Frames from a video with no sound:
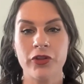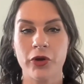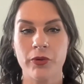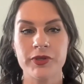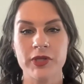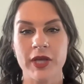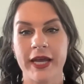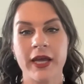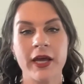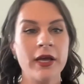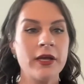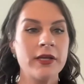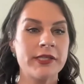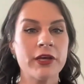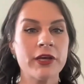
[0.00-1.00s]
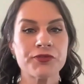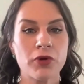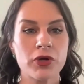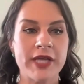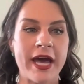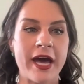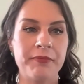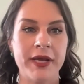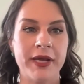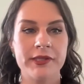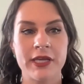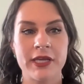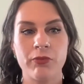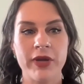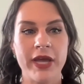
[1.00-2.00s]
There was Salesforce
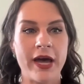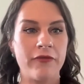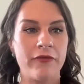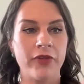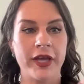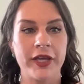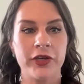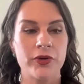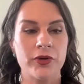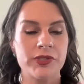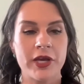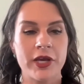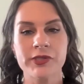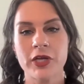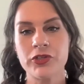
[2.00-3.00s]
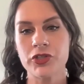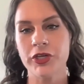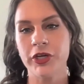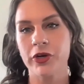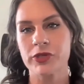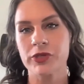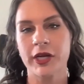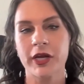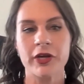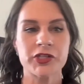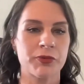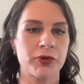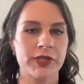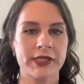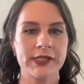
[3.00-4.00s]
admins, and we have sales engineers and
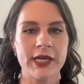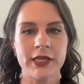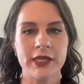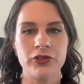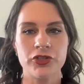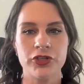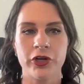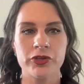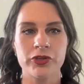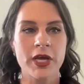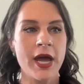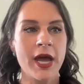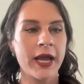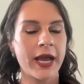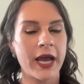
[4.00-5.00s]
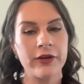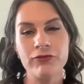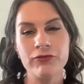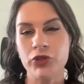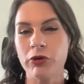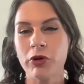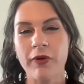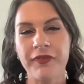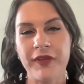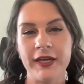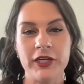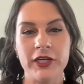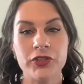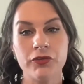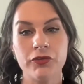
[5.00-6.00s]
customer success engineers kind of doing what they
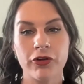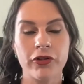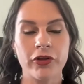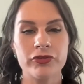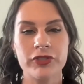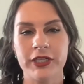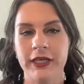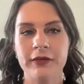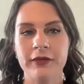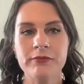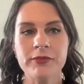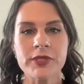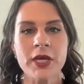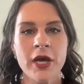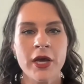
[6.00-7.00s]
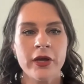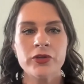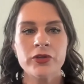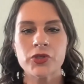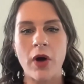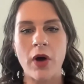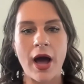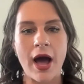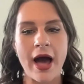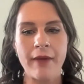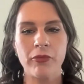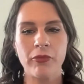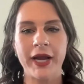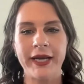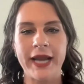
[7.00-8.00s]
need to for their teams. So
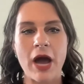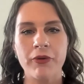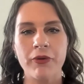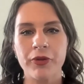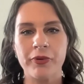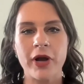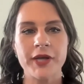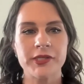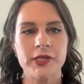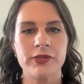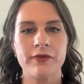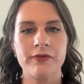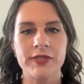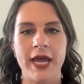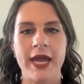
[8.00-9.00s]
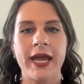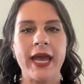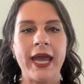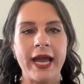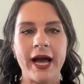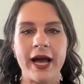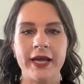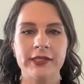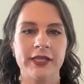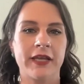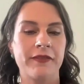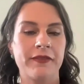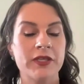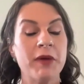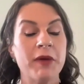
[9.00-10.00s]
I'm right now in the process of saying, hey guys,
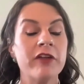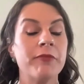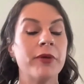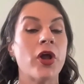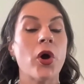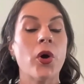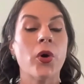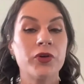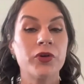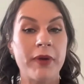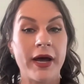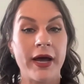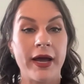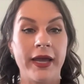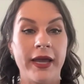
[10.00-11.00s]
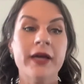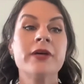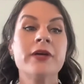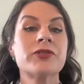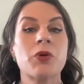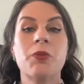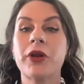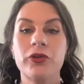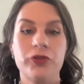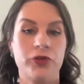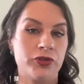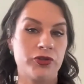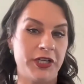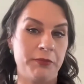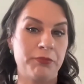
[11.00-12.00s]
this might have been owned by someone on
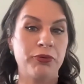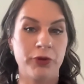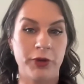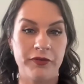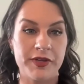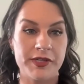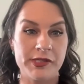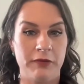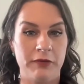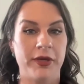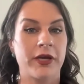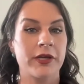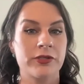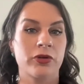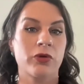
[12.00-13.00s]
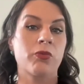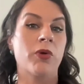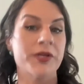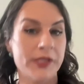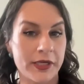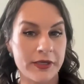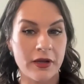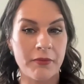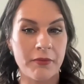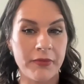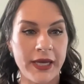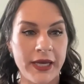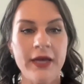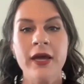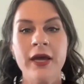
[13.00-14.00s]
your team previously because there wasn't a
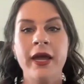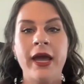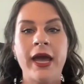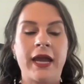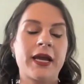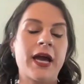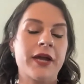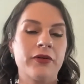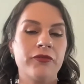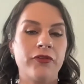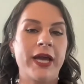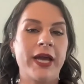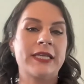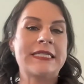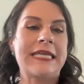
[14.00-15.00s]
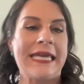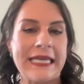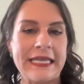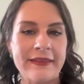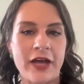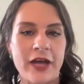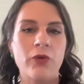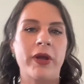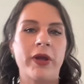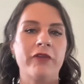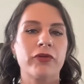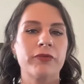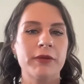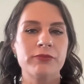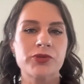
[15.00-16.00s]
me, and kind of taking that away
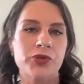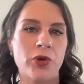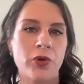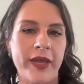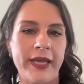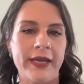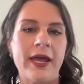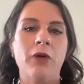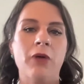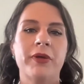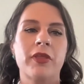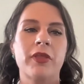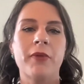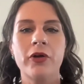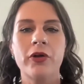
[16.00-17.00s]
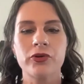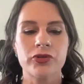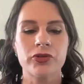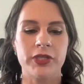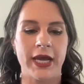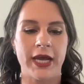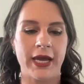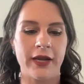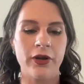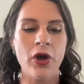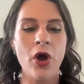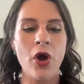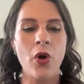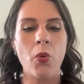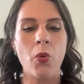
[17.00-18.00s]
from them slowly and helping them
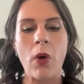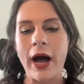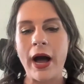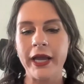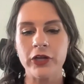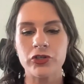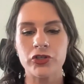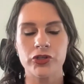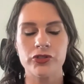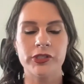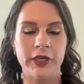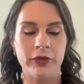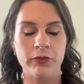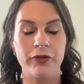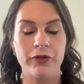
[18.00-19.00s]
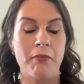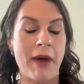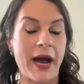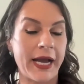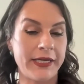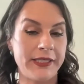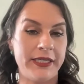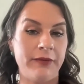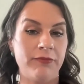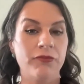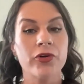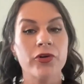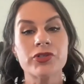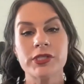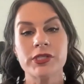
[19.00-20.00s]
understand why it should sit with my team
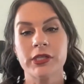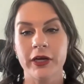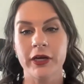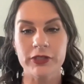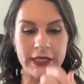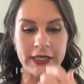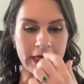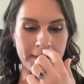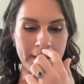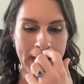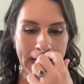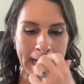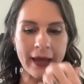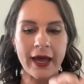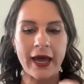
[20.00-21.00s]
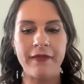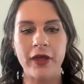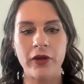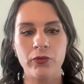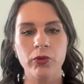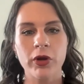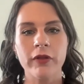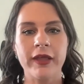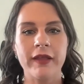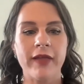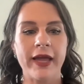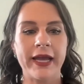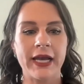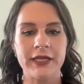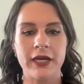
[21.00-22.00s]
versus their team. And then really
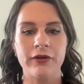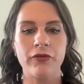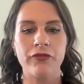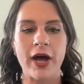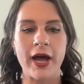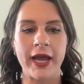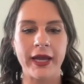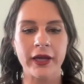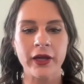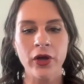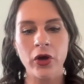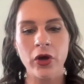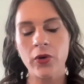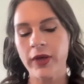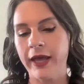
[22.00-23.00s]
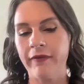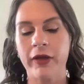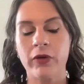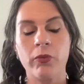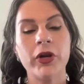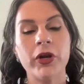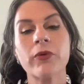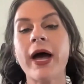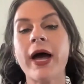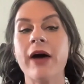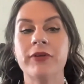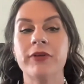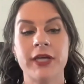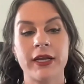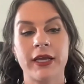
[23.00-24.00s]
identifying, okay, we don't
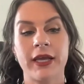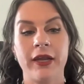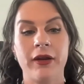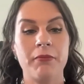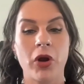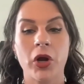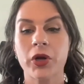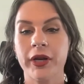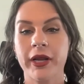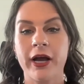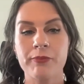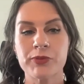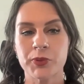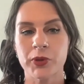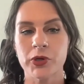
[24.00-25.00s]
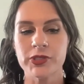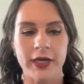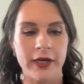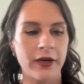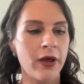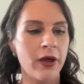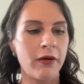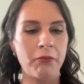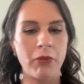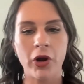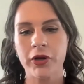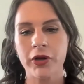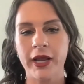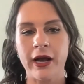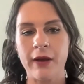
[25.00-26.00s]
have a dedicated marketing ops person.
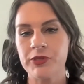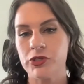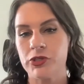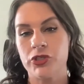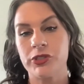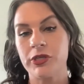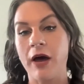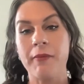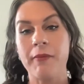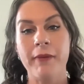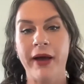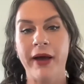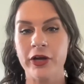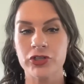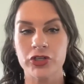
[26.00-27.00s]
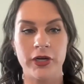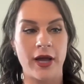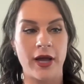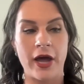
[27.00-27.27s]
Marketing ops is just not my passion.